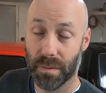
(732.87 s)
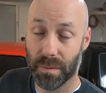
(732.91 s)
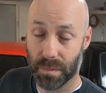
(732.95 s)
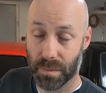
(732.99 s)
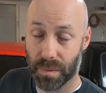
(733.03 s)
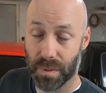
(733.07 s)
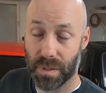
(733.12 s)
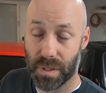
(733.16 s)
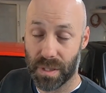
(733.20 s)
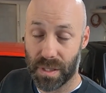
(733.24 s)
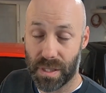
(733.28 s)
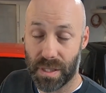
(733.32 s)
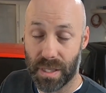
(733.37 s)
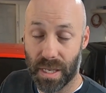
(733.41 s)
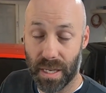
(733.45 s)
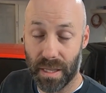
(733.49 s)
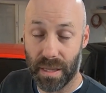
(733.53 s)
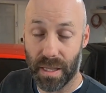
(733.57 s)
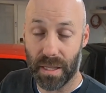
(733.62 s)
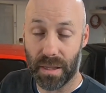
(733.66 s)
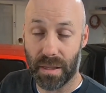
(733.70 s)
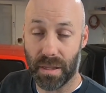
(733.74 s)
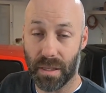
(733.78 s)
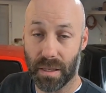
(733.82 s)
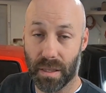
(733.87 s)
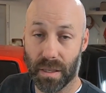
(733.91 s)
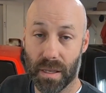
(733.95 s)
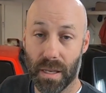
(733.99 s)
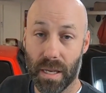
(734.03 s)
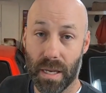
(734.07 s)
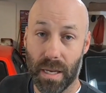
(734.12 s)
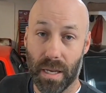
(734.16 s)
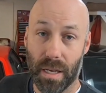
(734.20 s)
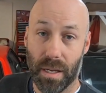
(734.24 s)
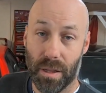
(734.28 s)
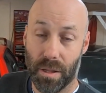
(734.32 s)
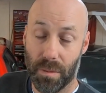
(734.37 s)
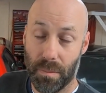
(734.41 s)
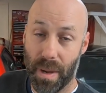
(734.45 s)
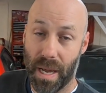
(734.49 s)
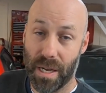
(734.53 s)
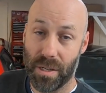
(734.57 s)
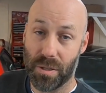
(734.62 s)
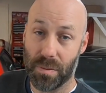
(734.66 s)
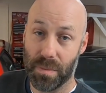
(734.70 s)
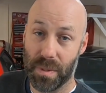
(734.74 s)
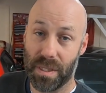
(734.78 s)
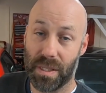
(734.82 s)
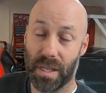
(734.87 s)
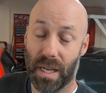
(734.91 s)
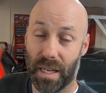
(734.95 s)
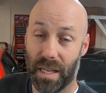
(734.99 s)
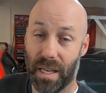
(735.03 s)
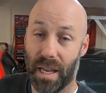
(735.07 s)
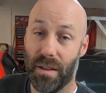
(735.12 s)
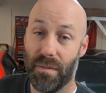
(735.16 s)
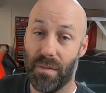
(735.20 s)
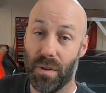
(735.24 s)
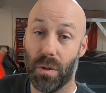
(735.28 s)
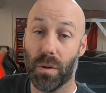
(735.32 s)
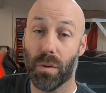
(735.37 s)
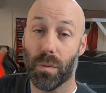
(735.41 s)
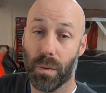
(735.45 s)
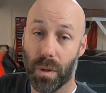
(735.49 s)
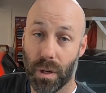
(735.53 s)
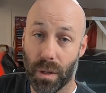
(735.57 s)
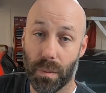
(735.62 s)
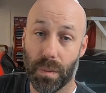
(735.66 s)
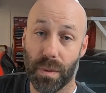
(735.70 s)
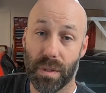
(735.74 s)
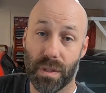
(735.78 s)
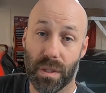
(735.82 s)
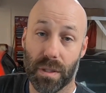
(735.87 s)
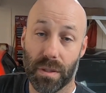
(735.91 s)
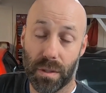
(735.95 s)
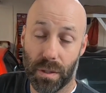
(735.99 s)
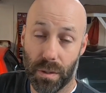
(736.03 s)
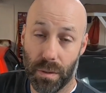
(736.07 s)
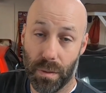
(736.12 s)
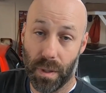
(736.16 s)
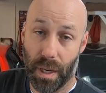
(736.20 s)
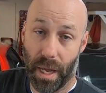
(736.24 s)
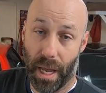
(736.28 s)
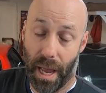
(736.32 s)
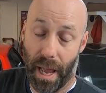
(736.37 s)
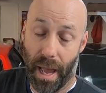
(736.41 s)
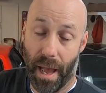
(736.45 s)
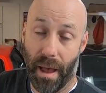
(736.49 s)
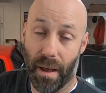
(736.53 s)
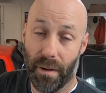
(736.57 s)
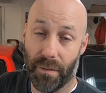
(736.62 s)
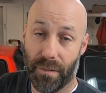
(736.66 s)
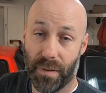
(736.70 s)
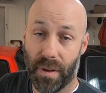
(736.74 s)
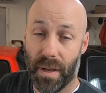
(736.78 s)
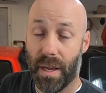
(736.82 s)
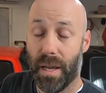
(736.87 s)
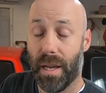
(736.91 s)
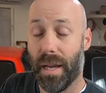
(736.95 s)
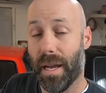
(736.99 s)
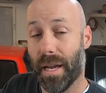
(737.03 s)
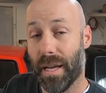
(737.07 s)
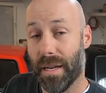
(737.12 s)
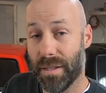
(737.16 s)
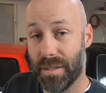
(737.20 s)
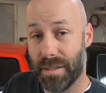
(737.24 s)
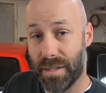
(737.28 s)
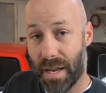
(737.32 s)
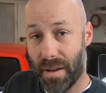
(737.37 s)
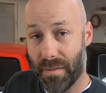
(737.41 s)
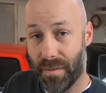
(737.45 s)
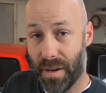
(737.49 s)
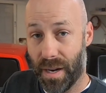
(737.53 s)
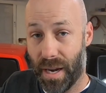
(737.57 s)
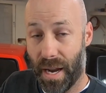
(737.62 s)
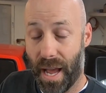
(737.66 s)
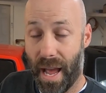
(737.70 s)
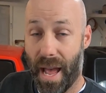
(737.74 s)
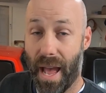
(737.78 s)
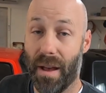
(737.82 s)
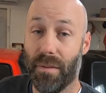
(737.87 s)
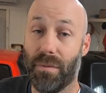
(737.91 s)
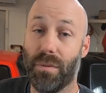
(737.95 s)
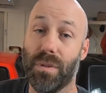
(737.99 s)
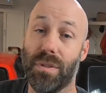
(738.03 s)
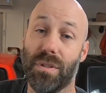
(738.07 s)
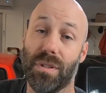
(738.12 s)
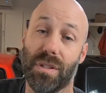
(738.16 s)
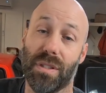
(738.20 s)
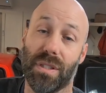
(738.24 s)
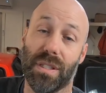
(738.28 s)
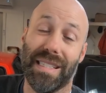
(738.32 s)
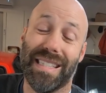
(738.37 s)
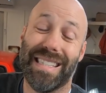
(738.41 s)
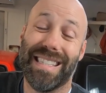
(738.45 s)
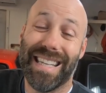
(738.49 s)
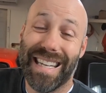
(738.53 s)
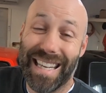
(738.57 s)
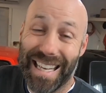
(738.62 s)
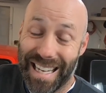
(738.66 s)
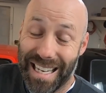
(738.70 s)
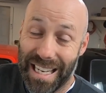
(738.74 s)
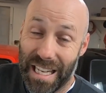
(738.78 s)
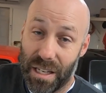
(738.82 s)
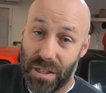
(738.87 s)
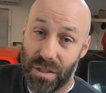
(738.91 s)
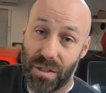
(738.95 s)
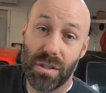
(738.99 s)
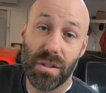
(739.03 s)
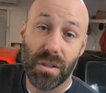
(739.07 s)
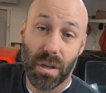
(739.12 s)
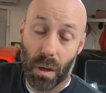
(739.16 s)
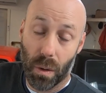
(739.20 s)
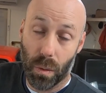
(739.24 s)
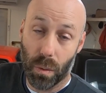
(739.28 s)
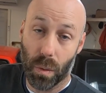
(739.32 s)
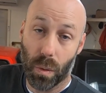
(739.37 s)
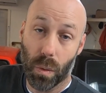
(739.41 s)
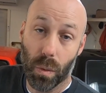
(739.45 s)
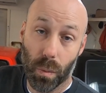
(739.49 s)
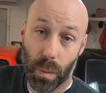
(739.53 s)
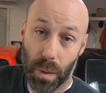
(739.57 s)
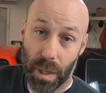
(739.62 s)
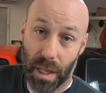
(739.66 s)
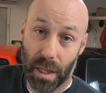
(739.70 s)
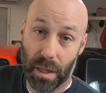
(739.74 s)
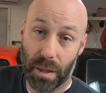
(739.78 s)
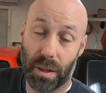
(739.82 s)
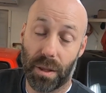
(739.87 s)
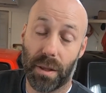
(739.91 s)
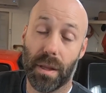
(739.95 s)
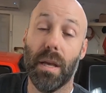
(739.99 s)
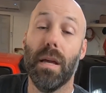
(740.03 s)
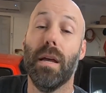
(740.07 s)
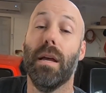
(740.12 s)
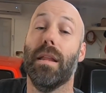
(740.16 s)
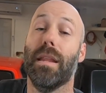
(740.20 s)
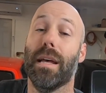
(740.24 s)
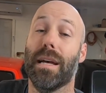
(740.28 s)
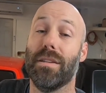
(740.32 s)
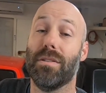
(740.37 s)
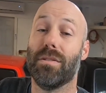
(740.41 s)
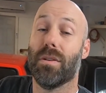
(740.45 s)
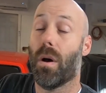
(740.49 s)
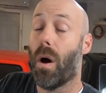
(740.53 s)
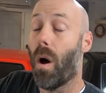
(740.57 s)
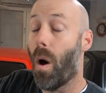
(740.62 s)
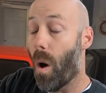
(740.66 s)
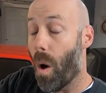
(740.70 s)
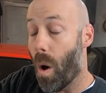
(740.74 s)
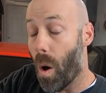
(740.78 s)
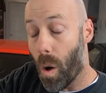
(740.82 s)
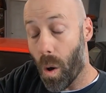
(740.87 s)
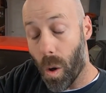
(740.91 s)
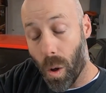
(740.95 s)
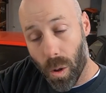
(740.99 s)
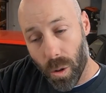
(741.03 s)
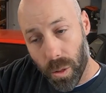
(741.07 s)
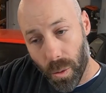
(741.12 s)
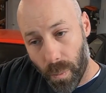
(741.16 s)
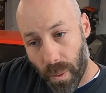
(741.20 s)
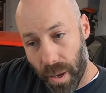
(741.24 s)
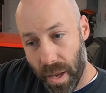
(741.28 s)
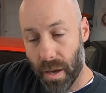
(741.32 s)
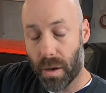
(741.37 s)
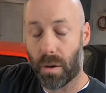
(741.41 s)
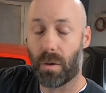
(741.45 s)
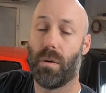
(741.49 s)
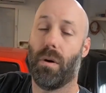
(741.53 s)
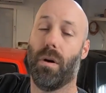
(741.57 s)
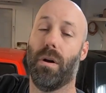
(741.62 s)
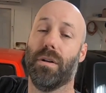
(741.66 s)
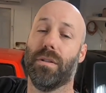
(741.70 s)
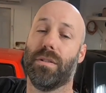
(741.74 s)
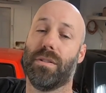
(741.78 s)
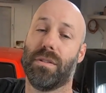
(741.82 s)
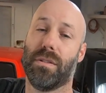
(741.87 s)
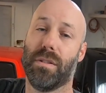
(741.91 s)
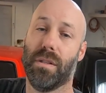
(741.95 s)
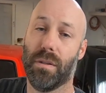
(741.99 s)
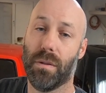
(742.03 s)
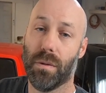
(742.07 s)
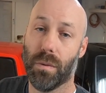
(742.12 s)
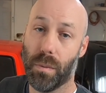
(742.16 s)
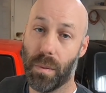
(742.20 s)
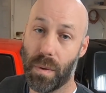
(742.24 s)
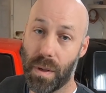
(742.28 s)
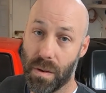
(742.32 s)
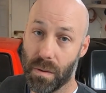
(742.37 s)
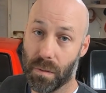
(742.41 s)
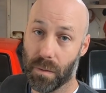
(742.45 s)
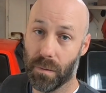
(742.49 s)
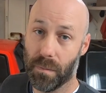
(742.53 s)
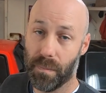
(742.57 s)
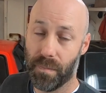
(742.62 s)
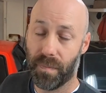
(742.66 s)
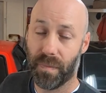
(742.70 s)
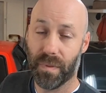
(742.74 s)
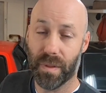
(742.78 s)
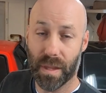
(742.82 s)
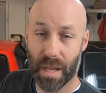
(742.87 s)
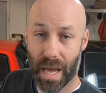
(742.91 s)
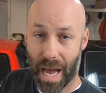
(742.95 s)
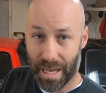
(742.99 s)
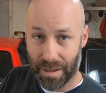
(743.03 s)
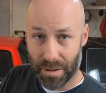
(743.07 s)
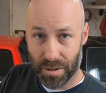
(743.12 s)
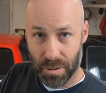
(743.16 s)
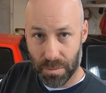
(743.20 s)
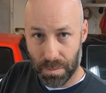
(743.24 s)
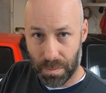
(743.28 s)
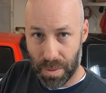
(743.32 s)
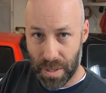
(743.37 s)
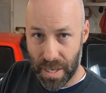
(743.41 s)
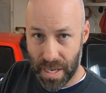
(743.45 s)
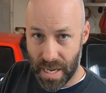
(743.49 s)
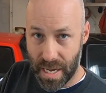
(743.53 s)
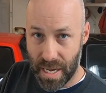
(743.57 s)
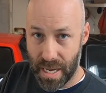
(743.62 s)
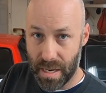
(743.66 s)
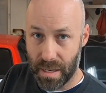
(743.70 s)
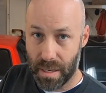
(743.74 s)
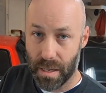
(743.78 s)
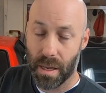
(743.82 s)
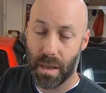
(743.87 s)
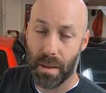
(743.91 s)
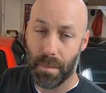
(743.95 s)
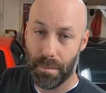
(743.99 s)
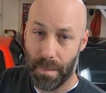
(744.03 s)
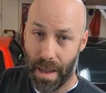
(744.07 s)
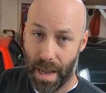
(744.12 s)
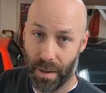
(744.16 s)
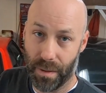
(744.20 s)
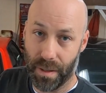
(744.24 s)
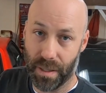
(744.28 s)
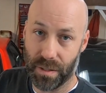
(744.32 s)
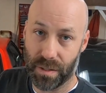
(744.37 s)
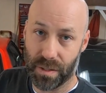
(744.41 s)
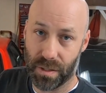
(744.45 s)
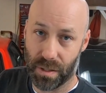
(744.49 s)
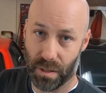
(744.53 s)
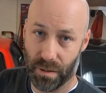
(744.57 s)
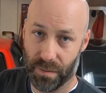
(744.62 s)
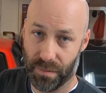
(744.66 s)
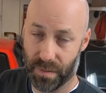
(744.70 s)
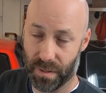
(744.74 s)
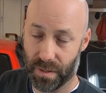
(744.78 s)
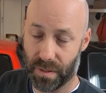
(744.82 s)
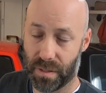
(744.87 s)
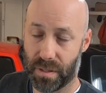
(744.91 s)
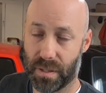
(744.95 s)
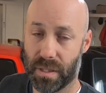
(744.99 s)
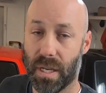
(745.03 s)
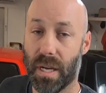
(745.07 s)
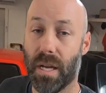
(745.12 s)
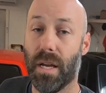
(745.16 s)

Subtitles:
we'll just say that the measurements I gave you, the rear was a 2.5 and a 7.5, which is a 10-inch total width. That's all the way across the wheel, not the bead mounting surface.